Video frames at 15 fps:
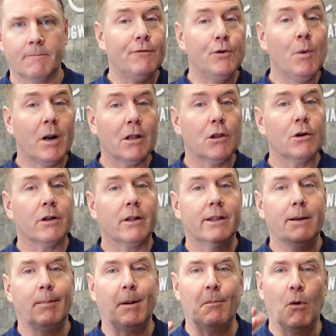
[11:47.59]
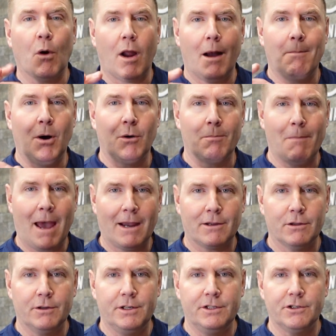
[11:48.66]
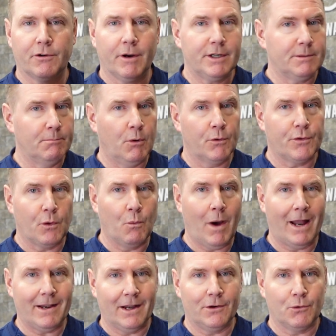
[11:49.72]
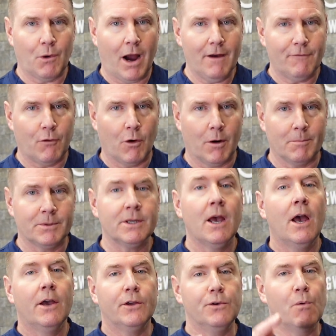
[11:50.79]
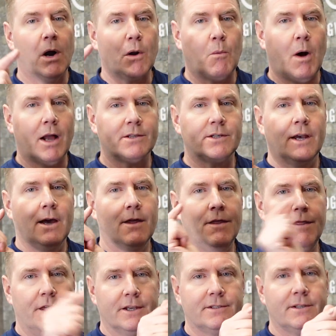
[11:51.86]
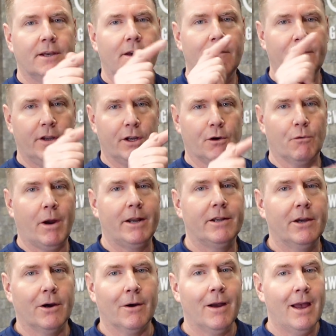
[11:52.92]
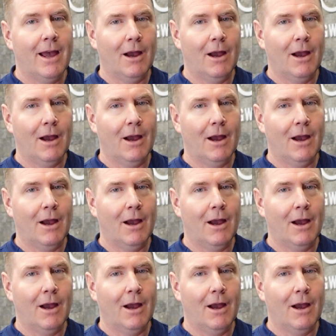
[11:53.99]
If you want to learn a little bit more about macular degeneration, both the wet and dry forms, you want to watch this video right here.